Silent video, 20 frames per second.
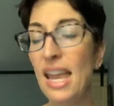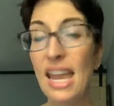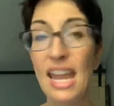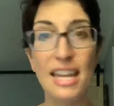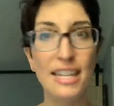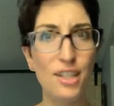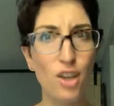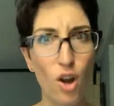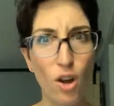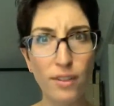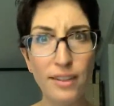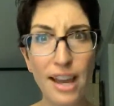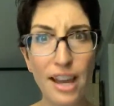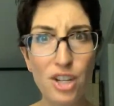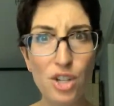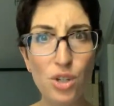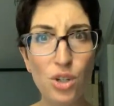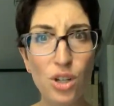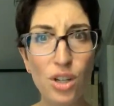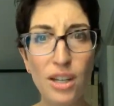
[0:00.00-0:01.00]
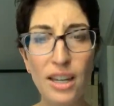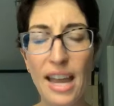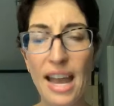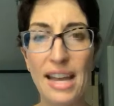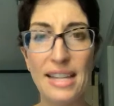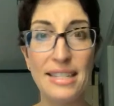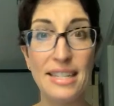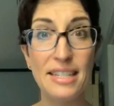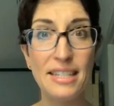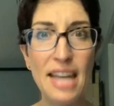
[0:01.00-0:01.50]
It's all natural. It
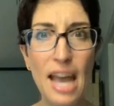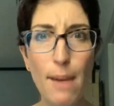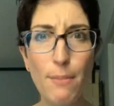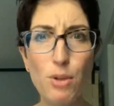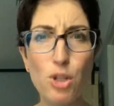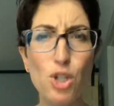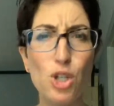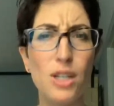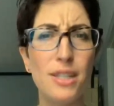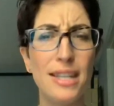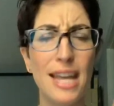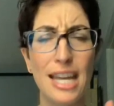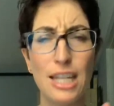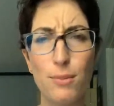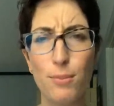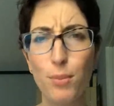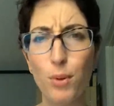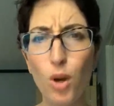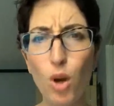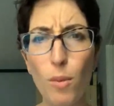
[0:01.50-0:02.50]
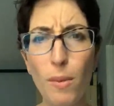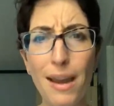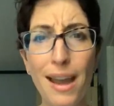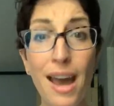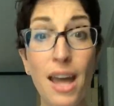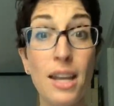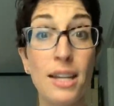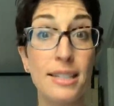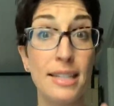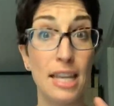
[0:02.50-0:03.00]
has adaptogens. It has
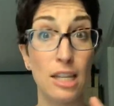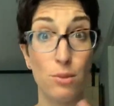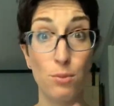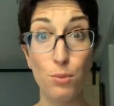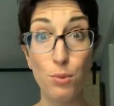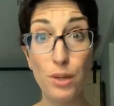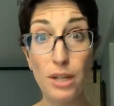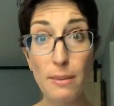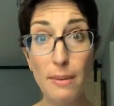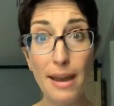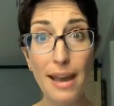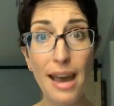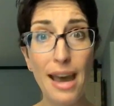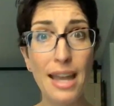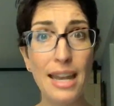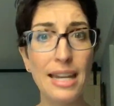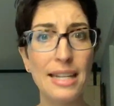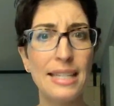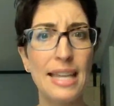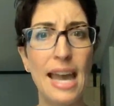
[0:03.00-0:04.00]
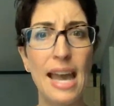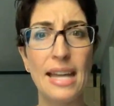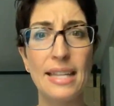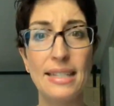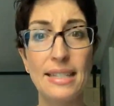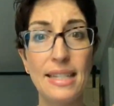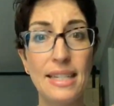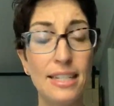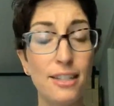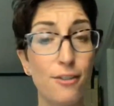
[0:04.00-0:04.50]
probiotics. It has prebiotics. It
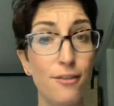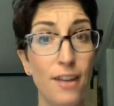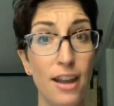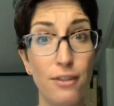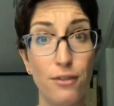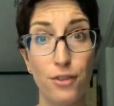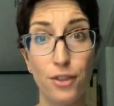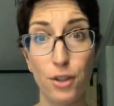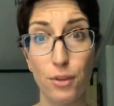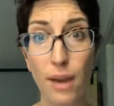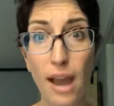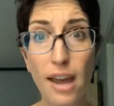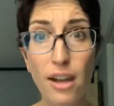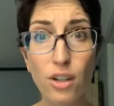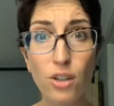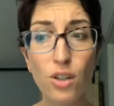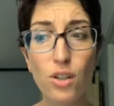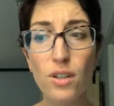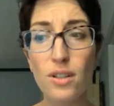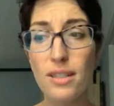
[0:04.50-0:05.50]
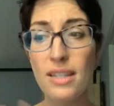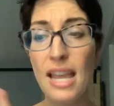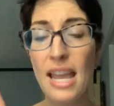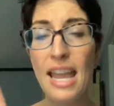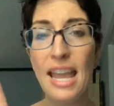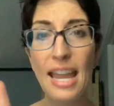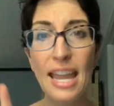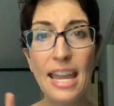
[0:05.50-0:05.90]
has things that fight free radicals.